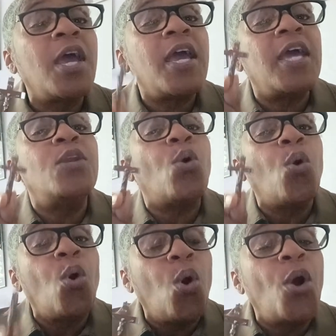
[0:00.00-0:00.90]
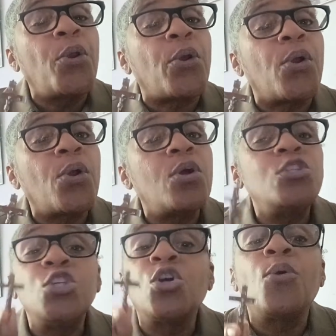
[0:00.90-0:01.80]
in order
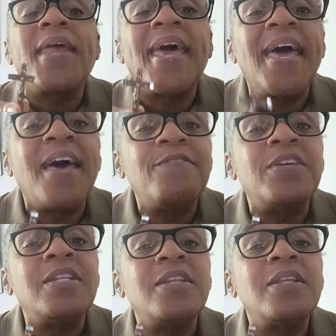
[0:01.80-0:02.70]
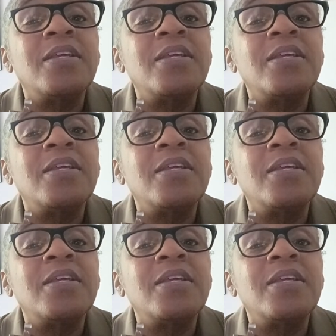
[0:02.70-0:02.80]
to go to heaven,